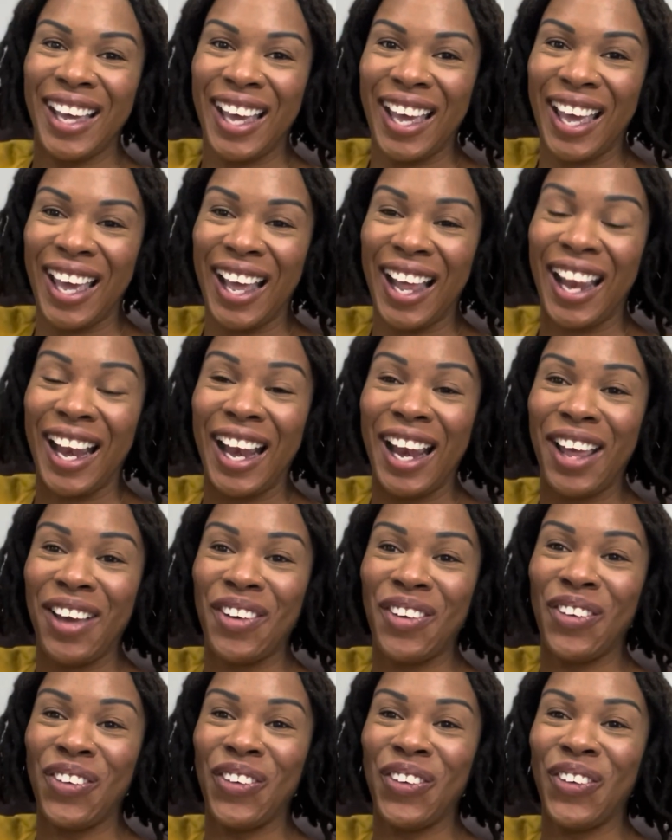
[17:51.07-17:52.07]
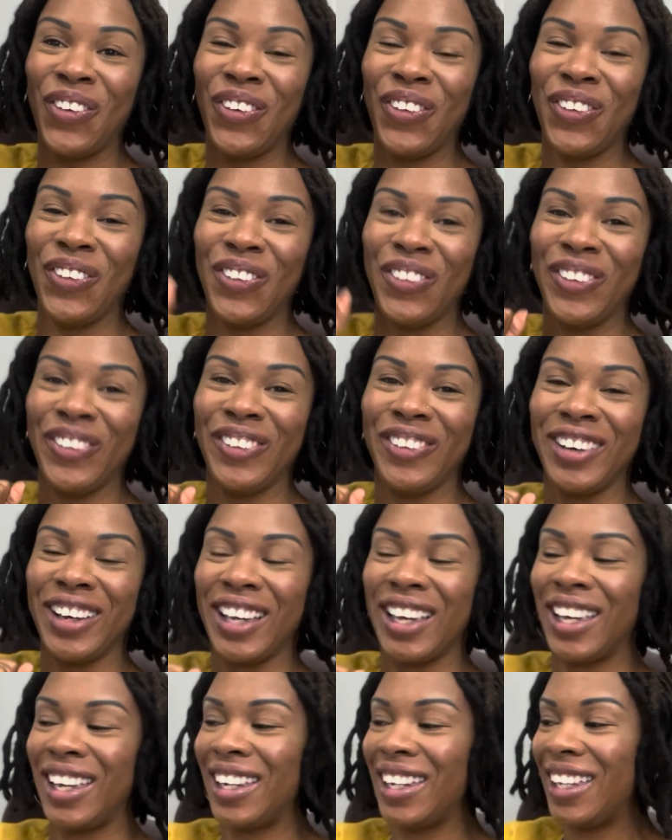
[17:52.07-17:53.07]
Hello,
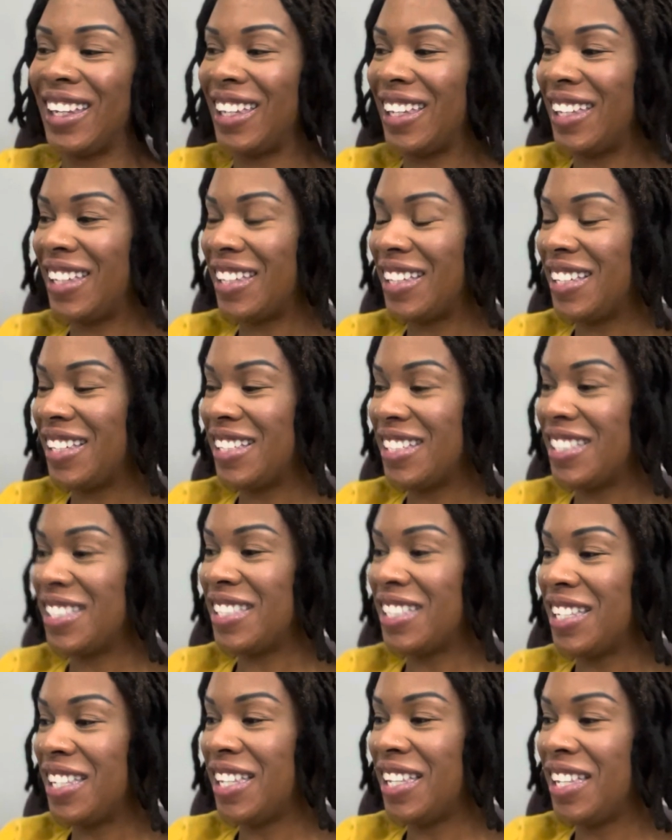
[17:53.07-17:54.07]
it is